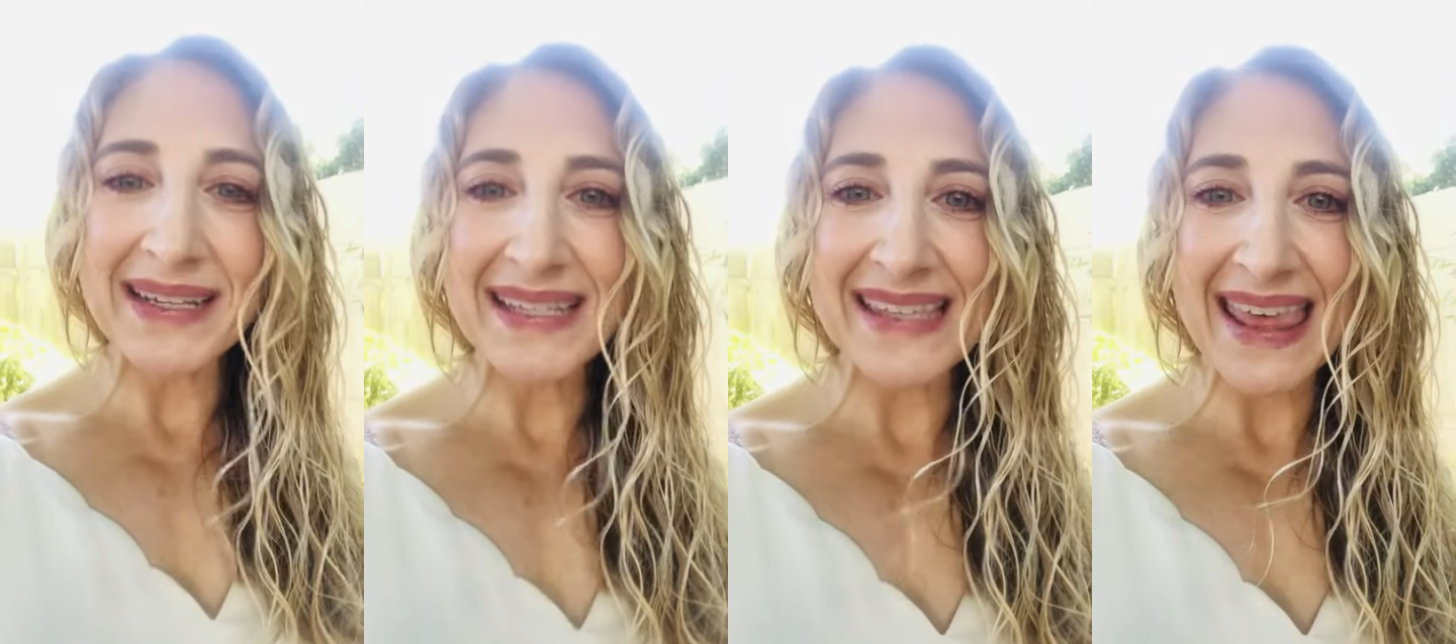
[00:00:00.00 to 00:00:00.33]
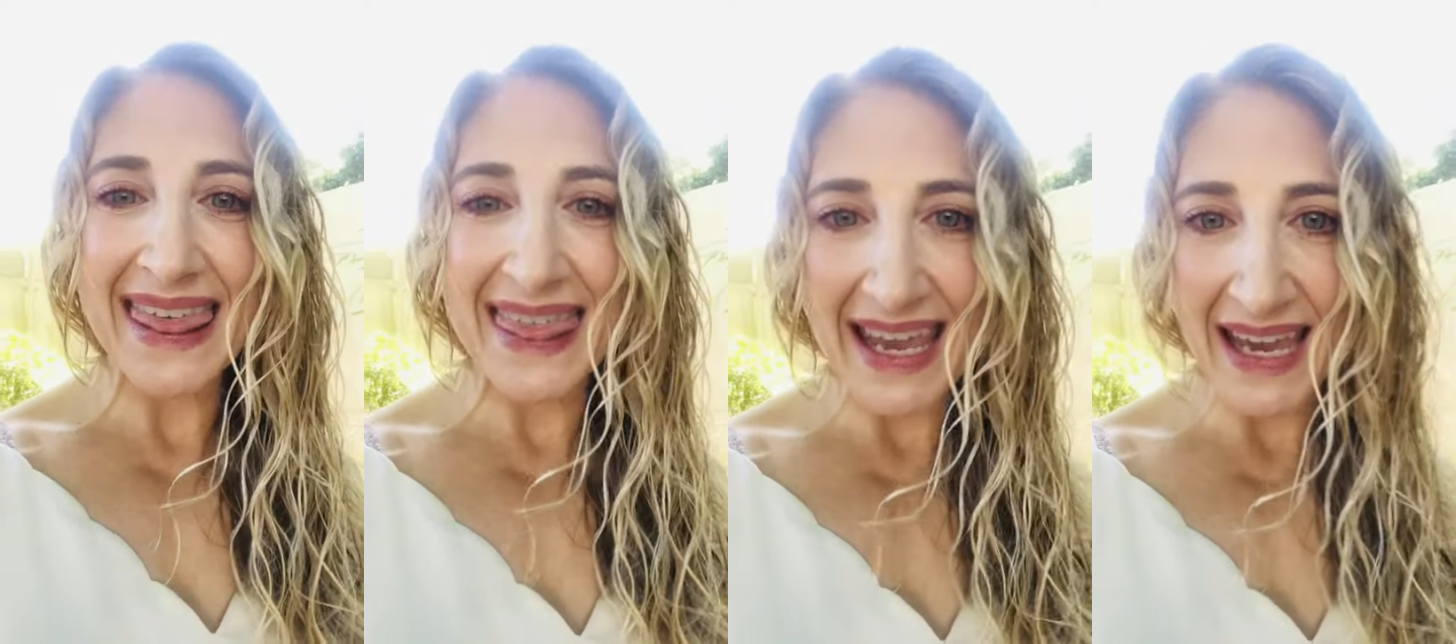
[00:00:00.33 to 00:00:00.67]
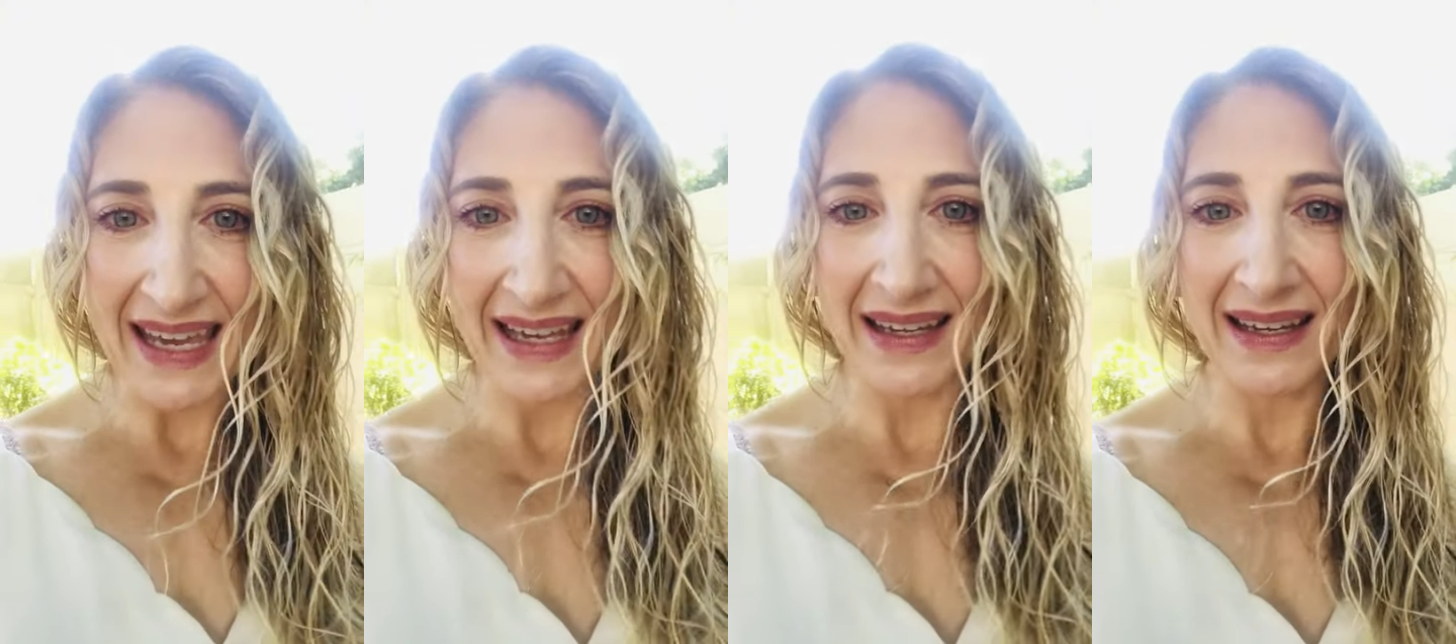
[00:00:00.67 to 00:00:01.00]
is the
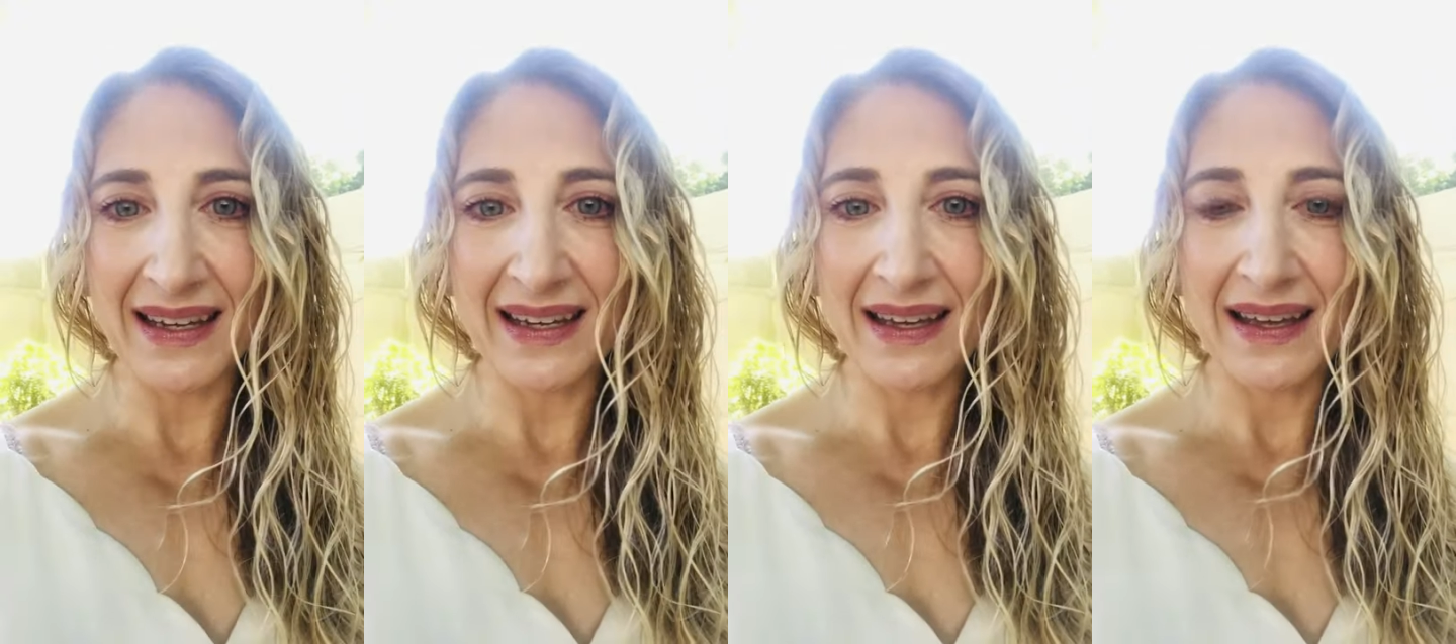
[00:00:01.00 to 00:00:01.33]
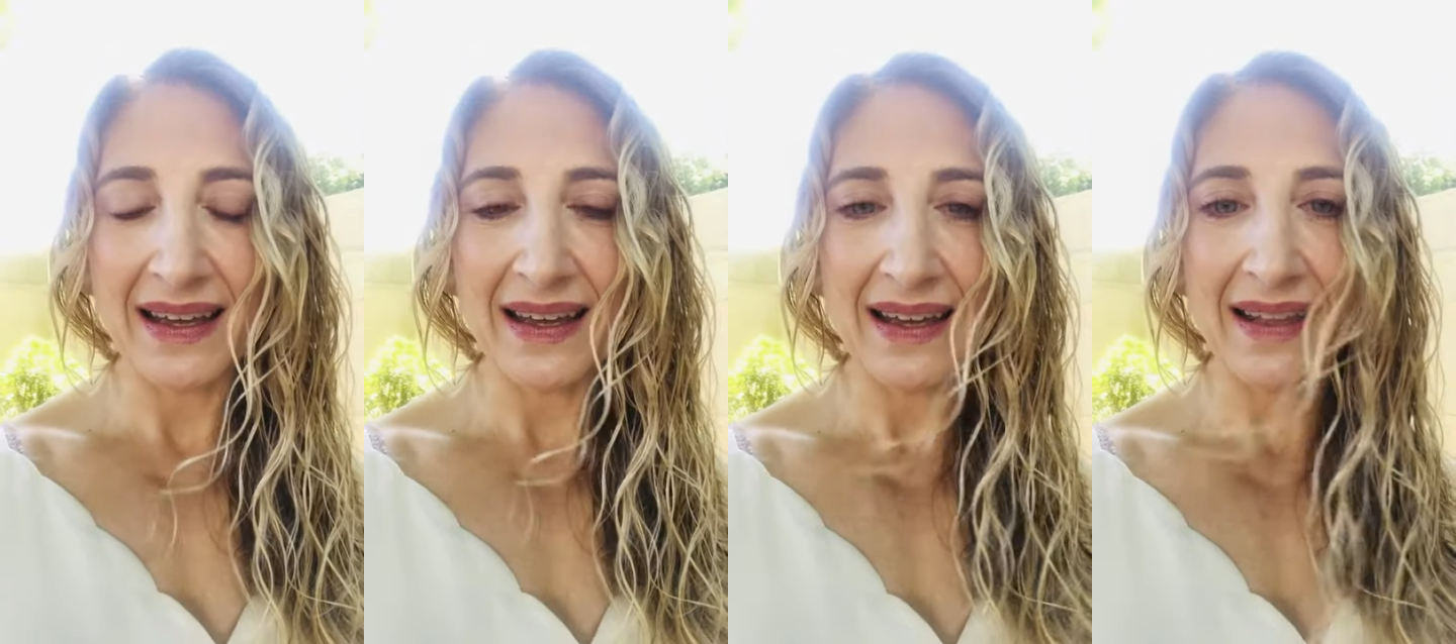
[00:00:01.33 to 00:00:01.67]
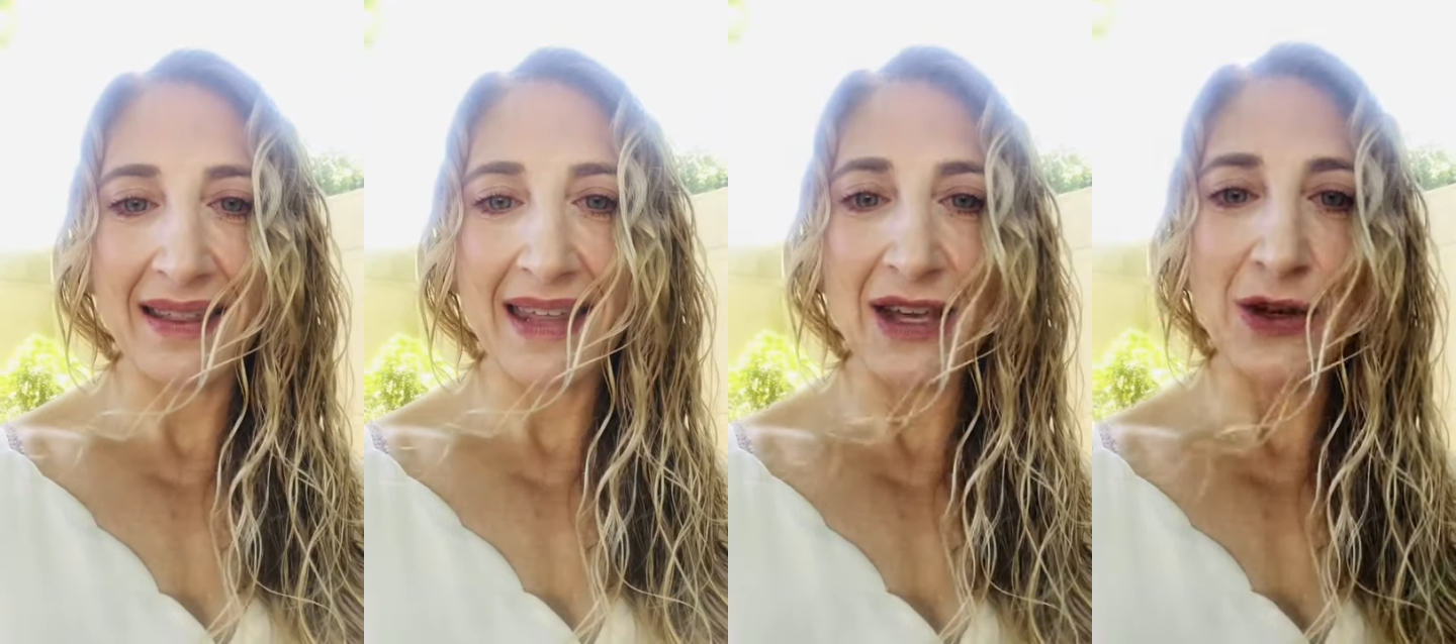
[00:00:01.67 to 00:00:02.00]
thing
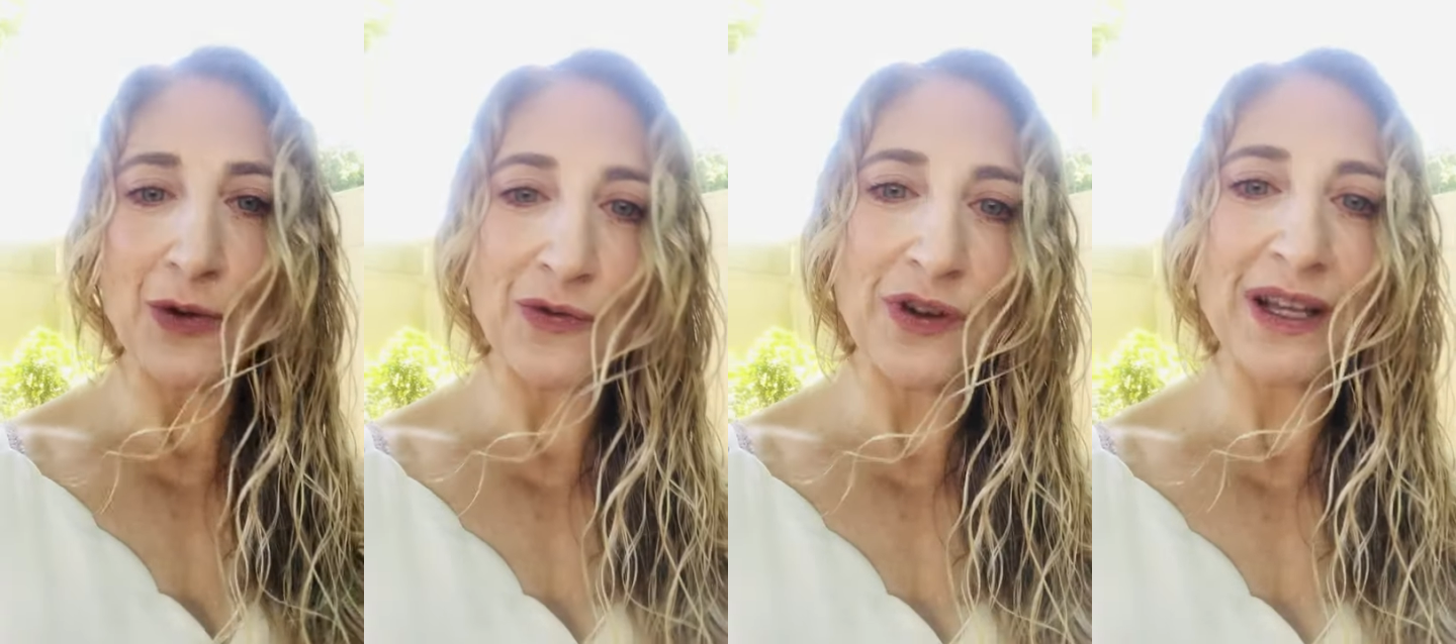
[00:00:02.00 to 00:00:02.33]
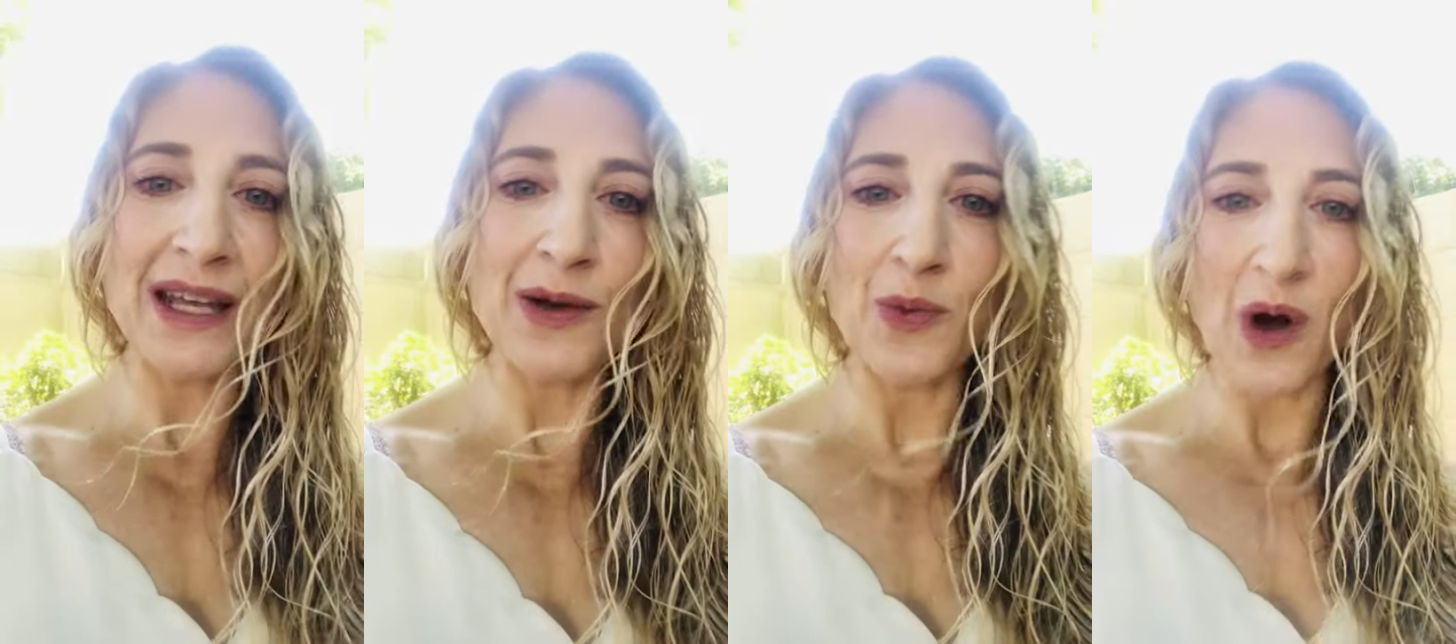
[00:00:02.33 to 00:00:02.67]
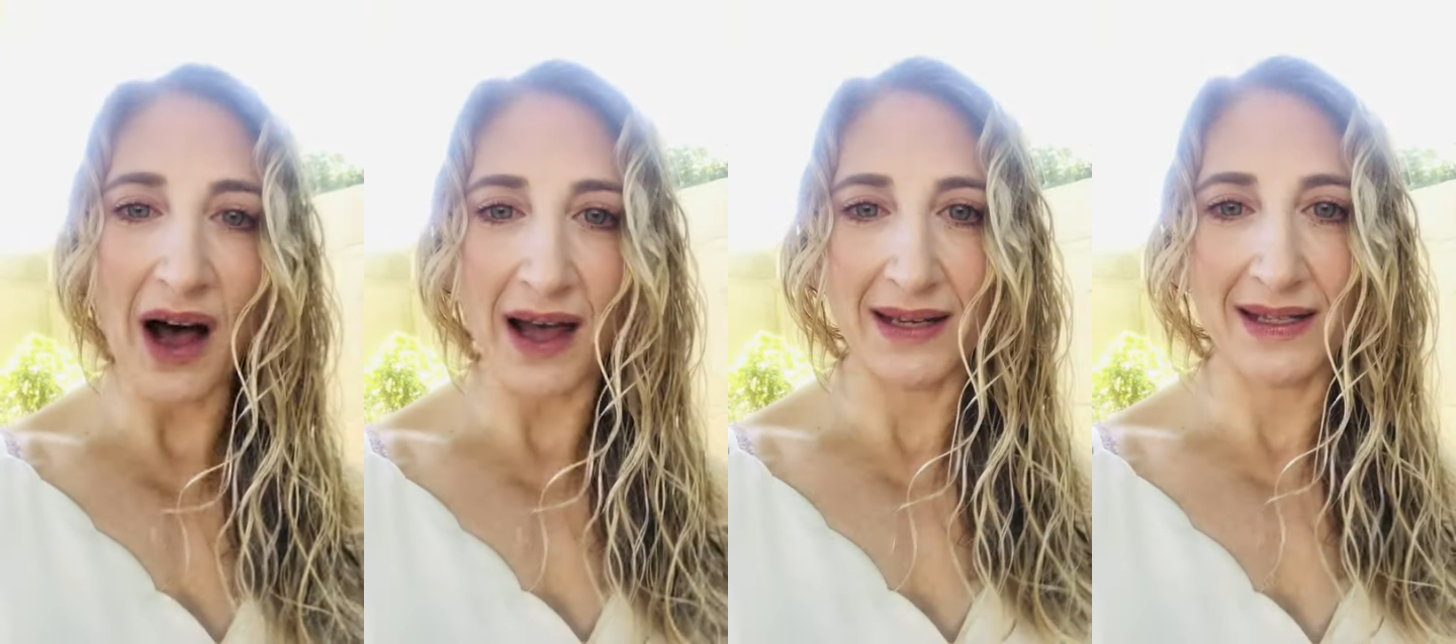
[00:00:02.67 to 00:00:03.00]
that you really
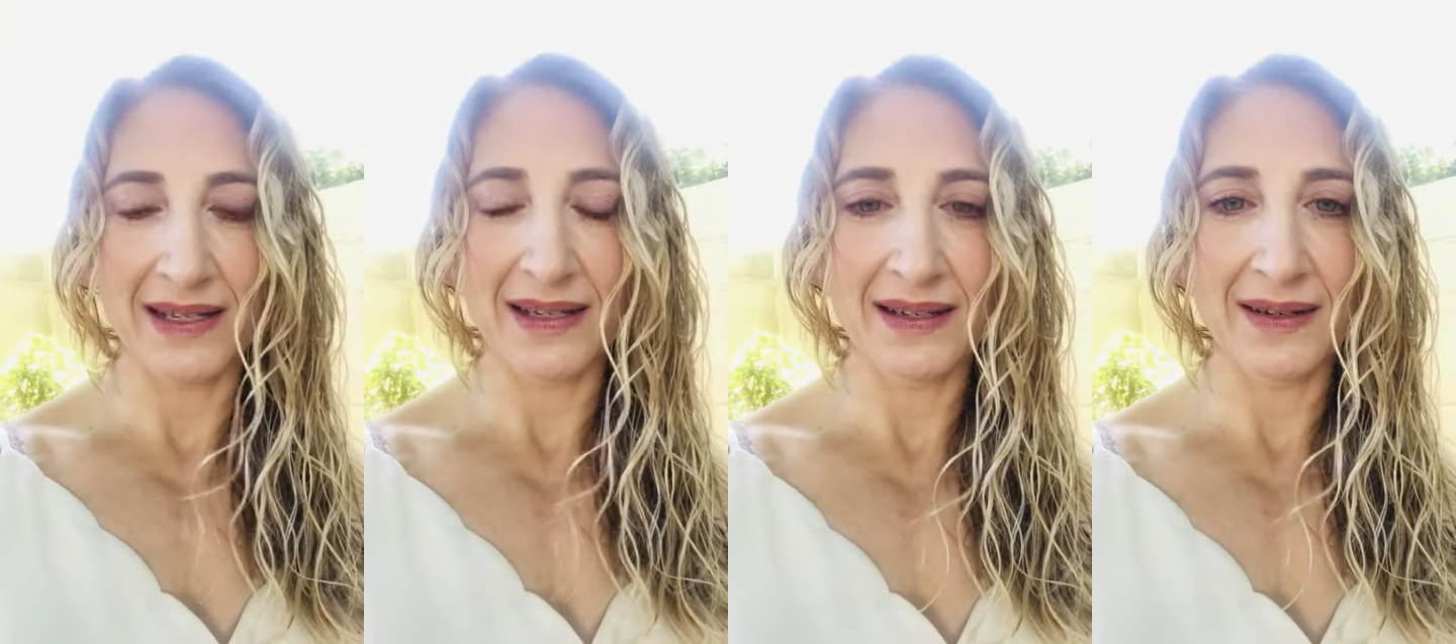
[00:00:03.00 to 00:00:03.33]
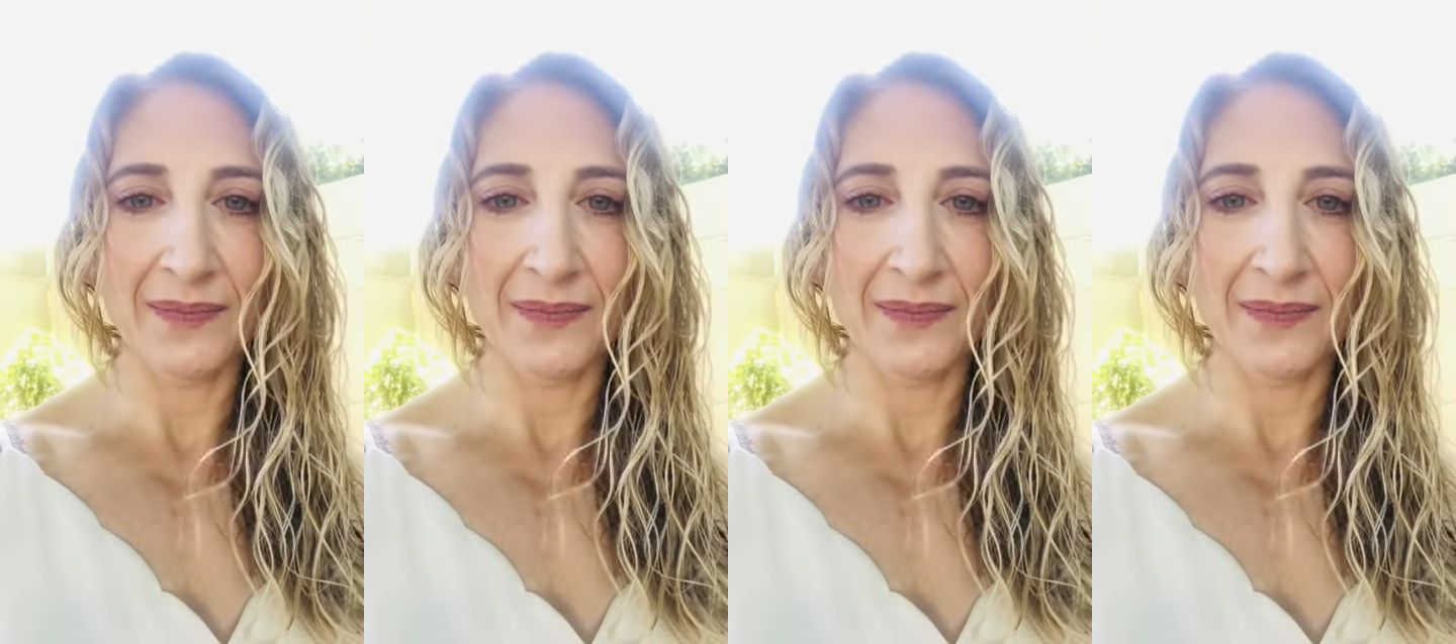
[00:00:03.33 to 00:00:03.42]
want?